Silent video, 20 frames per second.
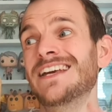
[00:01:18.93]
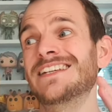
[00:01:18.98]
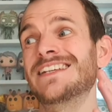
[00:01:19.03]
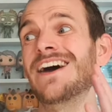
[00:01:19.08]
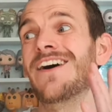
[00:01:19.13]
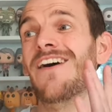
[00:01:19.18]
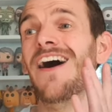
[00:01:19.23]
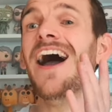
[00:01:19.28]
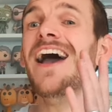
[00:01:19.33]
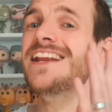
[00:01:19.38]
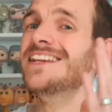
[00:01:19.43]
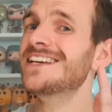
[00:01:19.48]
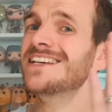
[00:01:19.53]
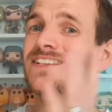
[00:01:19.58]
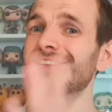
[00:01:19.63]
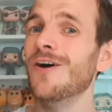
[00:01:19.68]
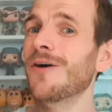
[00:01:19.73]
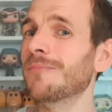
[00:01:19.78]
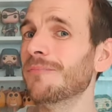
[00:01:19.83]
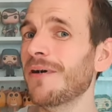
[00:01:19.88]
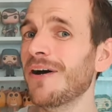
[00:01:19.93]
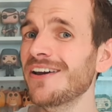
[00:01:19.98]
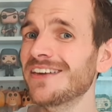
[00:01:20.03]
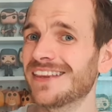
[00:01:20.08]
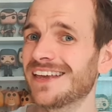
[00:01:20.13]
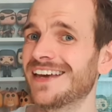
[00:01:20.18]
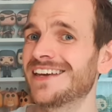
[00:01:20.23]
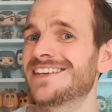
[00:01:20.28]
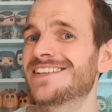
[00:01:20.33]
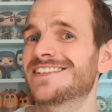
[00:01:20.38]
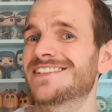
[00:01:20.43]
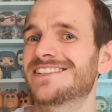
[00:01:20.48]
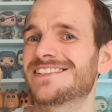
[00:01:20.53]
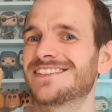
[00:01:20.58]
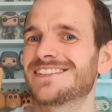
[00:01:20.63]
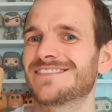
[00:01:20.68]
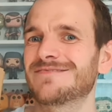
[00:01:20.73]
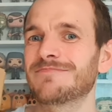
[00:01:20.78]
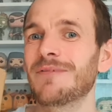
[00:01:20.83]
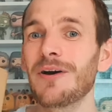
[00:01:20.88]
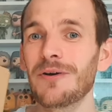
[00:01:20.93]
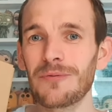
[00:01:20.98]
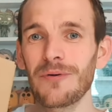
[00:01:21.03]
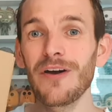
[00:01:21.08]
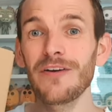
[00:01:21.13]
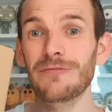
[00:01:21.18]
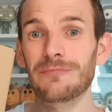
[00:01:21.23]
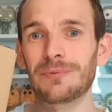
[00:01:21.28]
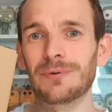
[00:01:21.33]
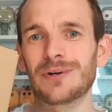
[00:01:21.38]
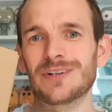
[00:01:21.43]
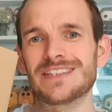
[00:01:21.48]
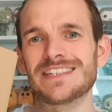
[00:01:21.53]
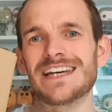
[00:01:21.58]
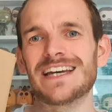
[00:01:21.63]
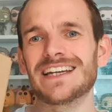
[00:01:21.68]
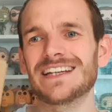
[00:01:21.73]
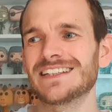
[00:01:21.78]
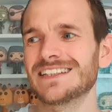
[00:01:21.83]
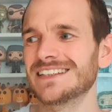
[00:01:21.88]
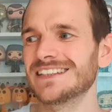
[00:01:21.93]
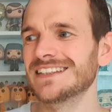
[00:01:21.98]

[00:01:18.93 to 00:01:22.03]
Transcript: Now, I did not buy this. My wife bought it.